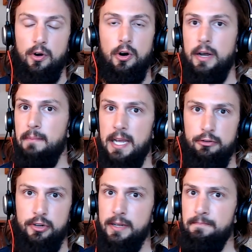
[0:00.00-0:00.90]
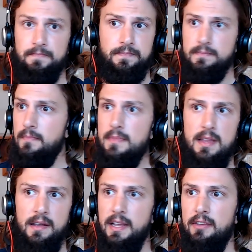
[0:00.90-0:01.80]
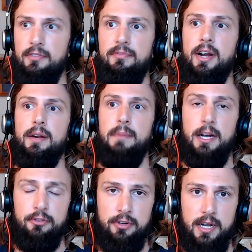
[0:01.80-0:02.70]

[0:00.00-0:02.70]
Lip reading: automation is very much